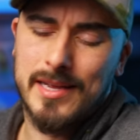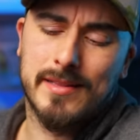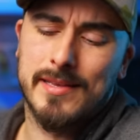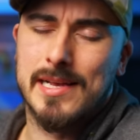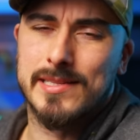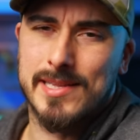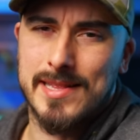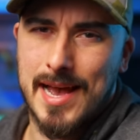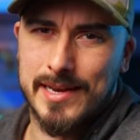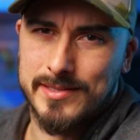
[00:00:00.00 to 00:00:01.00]
Anything else than
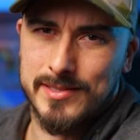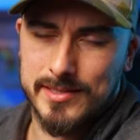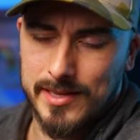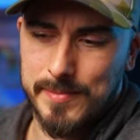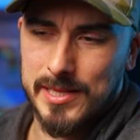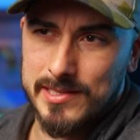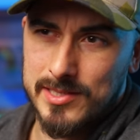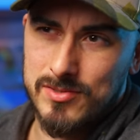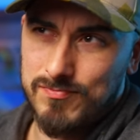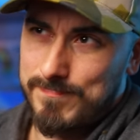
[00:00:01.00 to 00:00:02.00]
that, it just can be like
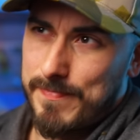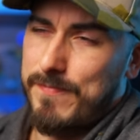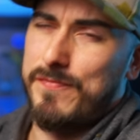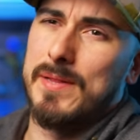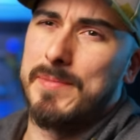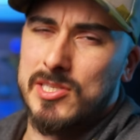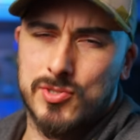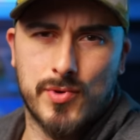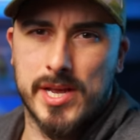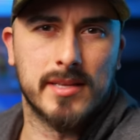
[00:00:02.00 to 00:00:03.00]
filming
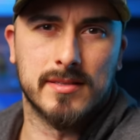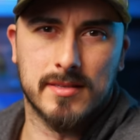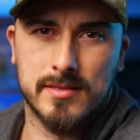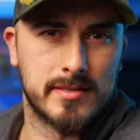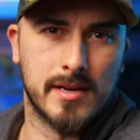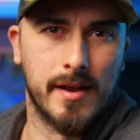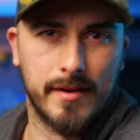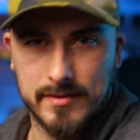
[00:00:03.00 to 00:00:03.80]
straight into the sun.